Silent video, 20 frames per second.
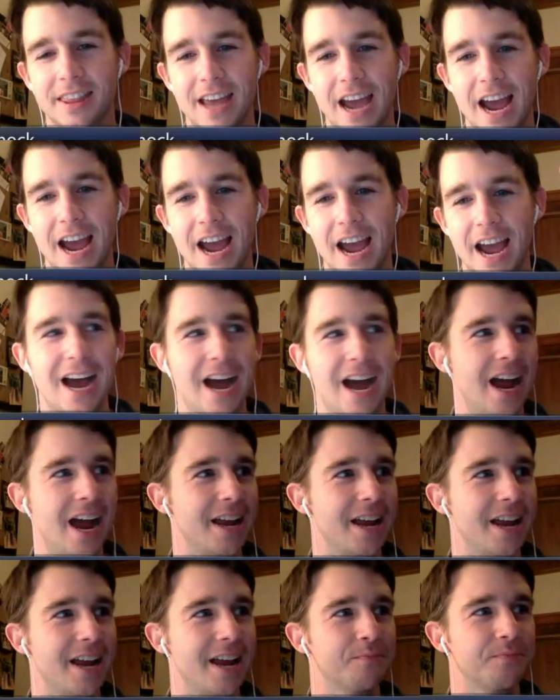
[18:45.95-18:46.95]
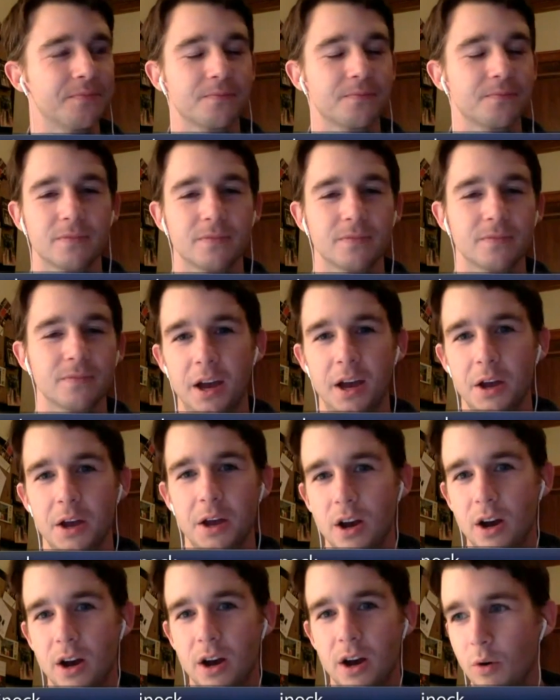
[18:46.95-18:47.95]
And that guy
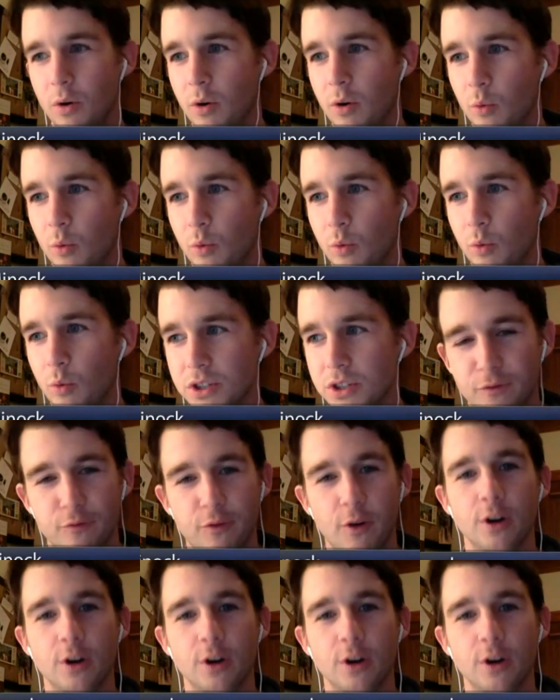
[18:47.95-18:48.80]
was